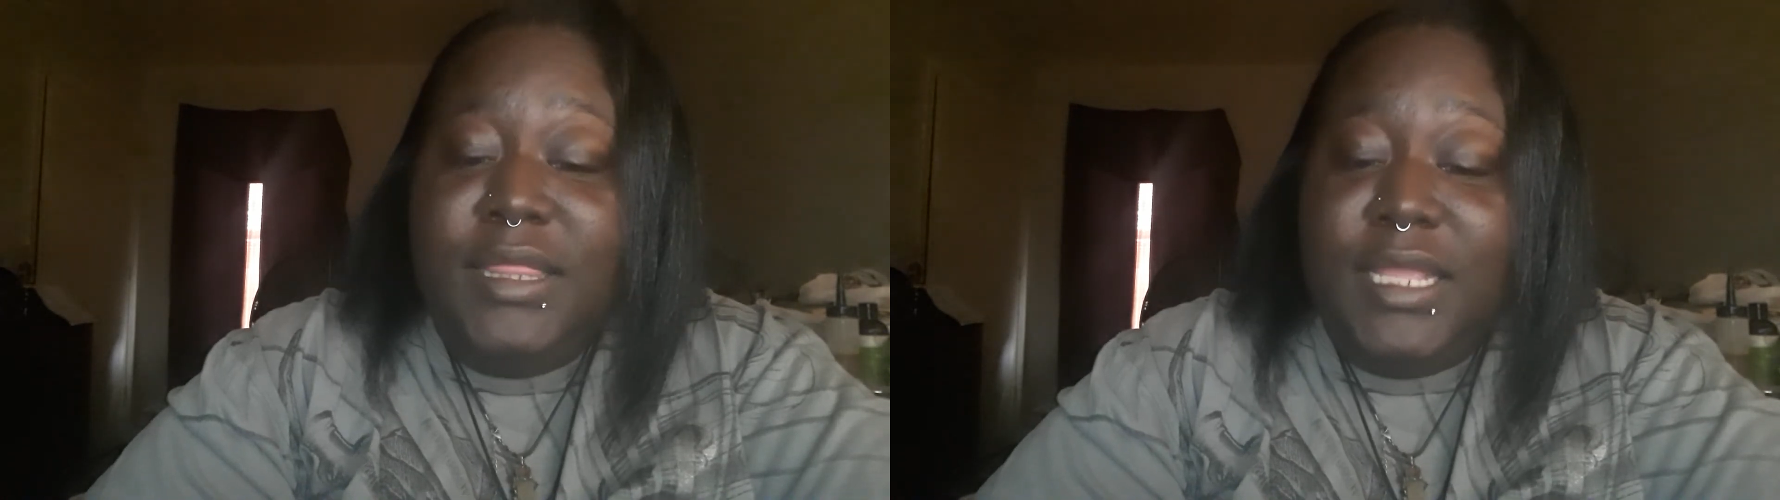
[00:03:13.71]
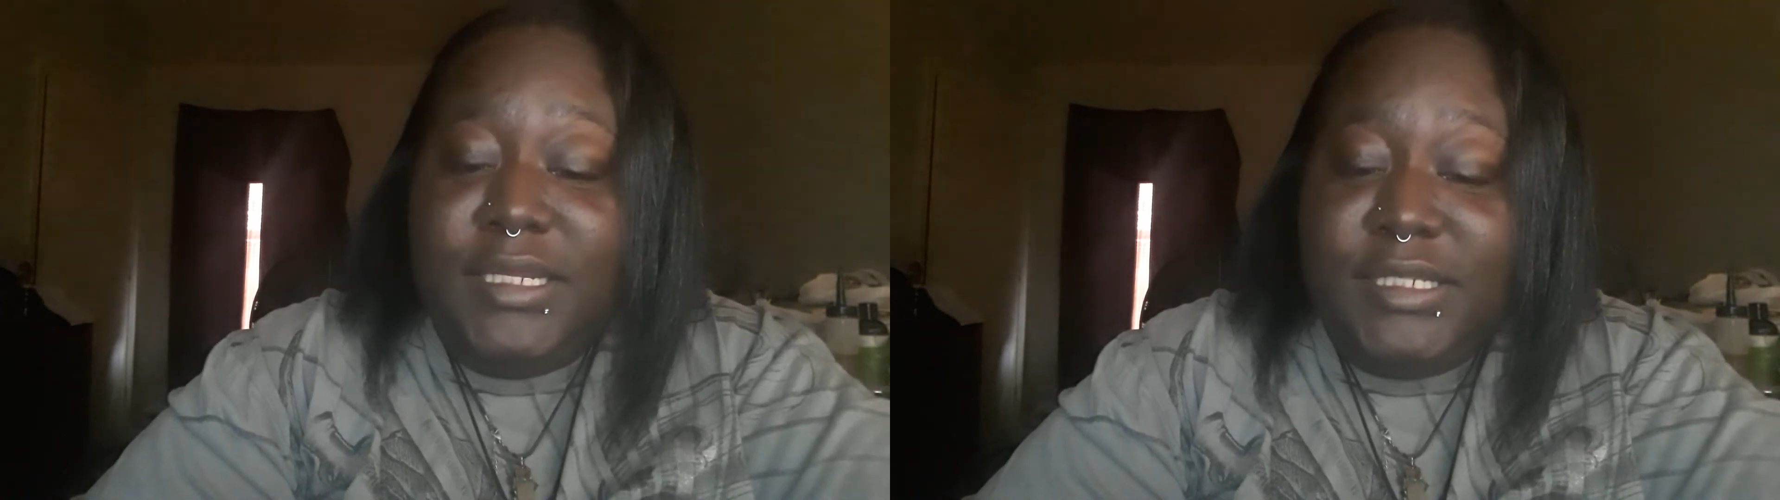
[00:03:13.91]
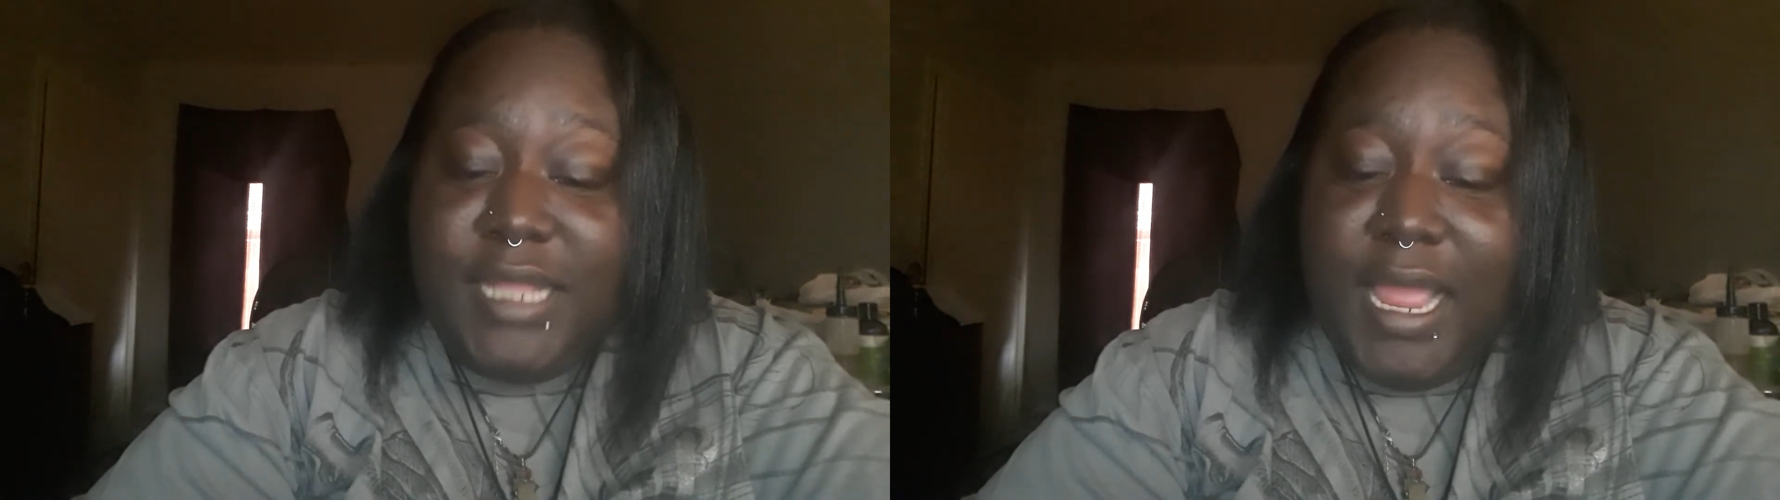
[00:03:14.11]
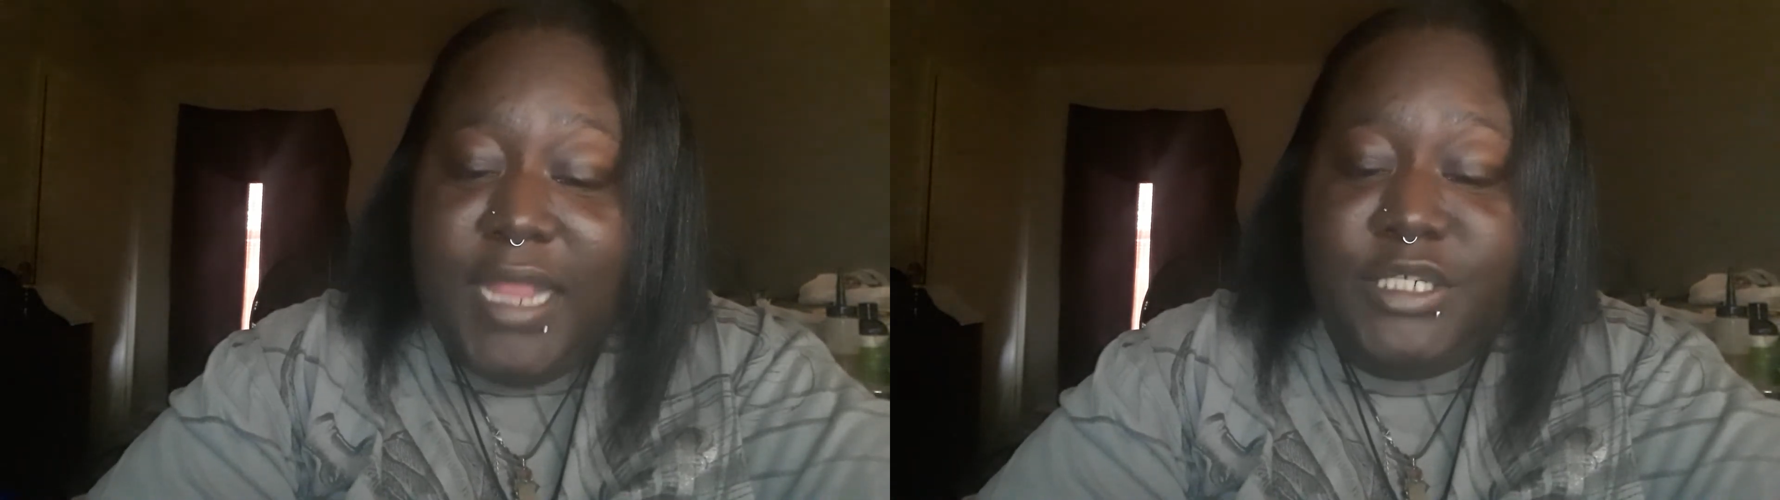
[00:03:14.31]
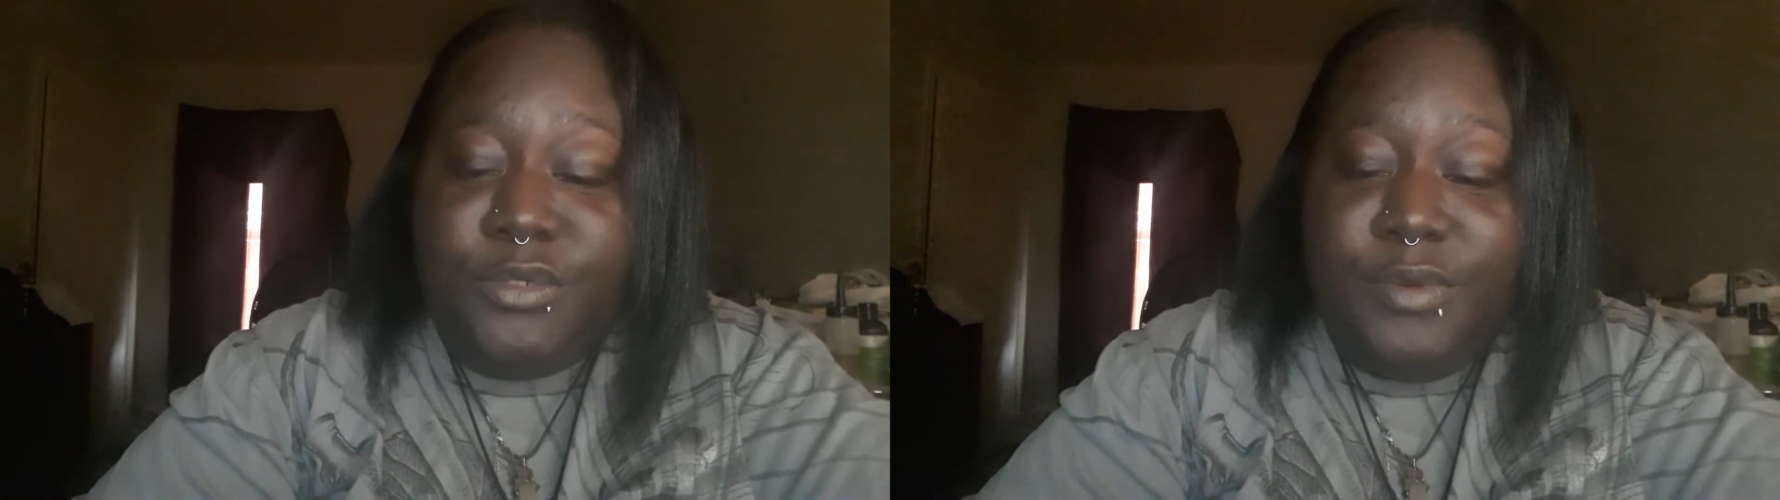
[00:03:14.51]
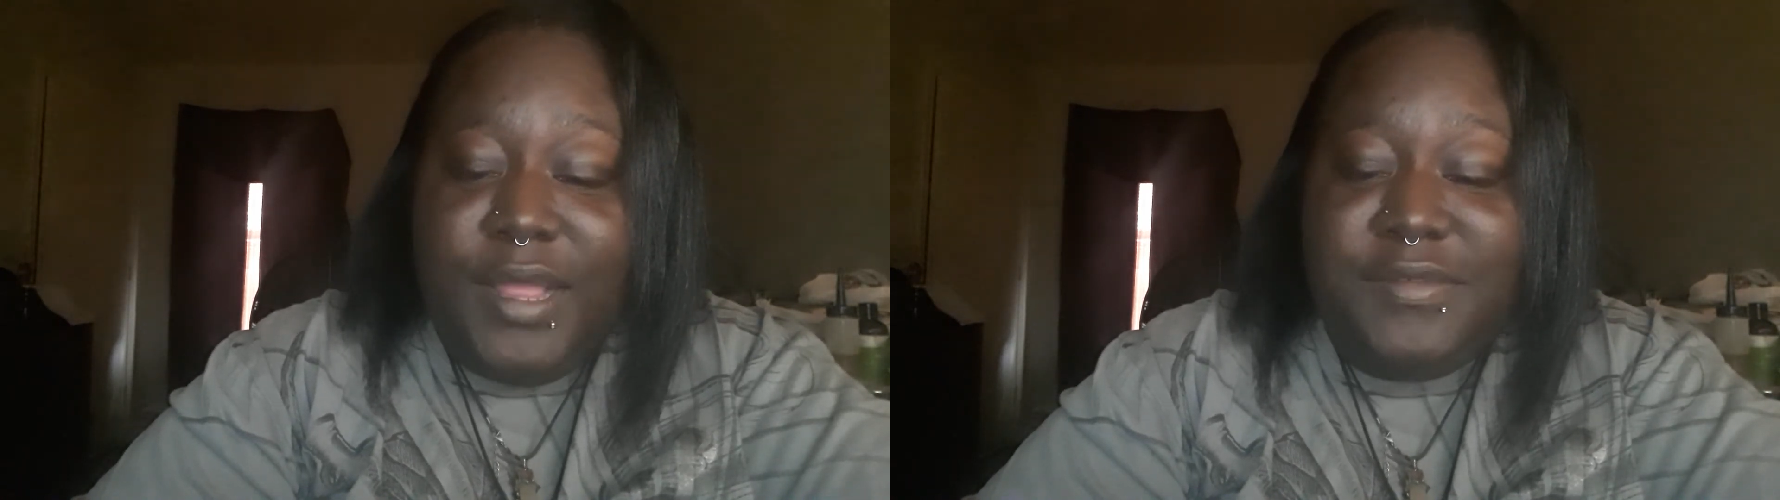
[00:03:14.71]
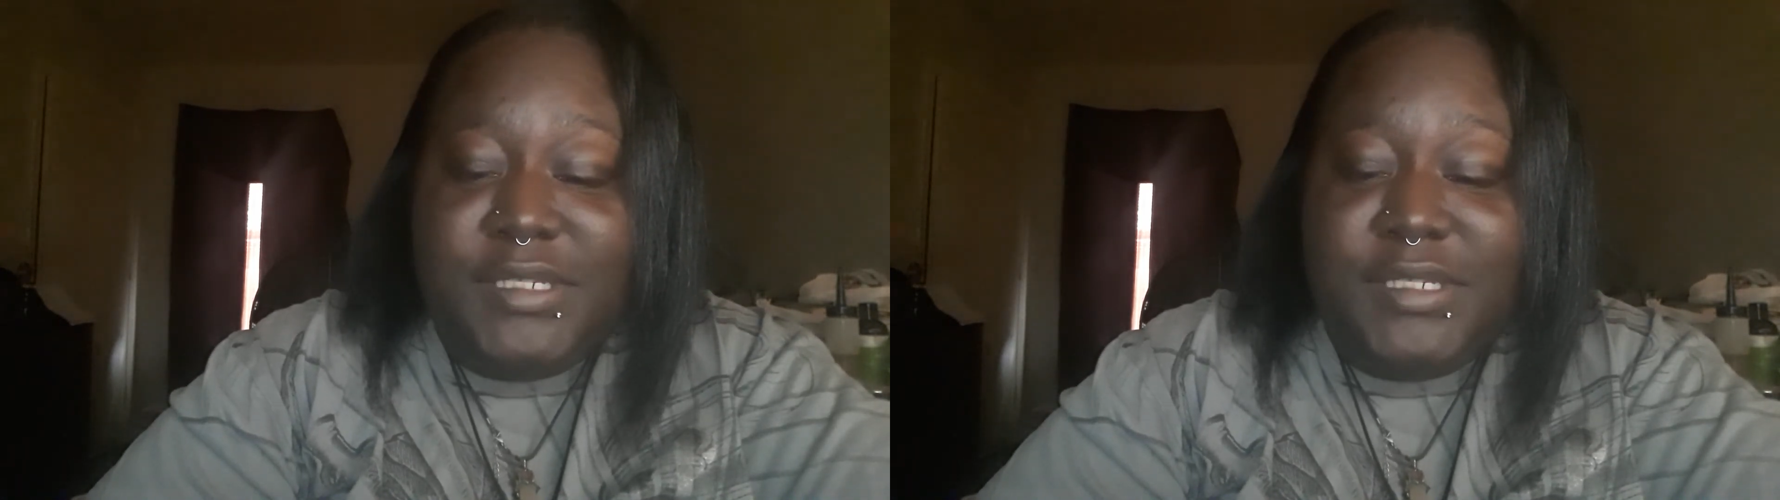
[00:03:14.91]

the task you have